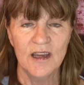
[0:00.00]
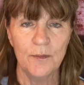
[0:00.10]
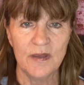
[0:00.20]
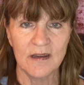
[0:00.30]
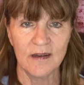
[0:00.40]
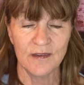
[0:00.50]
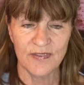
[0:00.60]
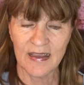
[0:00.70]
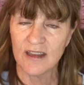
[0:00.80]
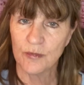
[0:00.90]
because
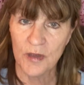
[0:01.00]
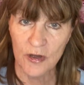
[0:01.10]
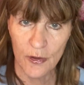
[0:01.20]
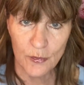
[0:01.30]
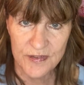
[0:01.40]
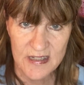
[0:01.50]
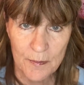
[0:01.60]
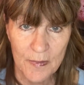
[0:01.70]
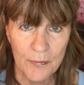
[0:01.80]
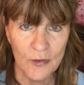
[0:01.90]
that gives me another
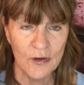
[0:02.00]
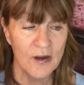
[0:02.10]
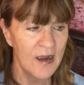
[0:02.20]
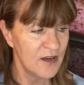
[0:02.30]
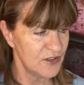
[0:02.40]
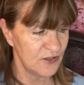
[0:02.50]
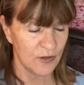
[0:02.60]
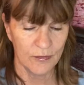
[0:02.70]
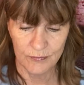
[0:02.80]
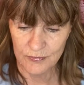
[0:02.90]
team member
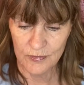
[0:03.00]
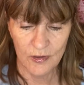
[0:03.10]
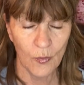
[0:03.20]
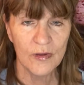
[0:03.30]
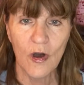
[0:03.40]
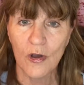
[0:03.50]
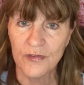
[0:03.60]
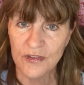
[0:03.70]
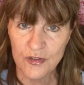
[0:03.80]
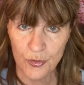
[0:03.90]
to go along on
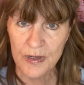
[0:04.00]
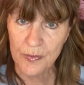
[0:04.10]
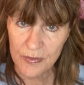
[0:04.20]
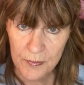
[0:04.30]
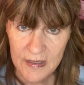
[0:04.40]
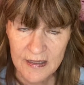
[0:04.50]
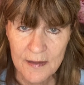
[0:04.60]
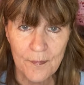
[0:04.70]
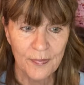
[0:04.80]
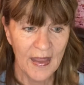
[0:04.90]
this journey with me,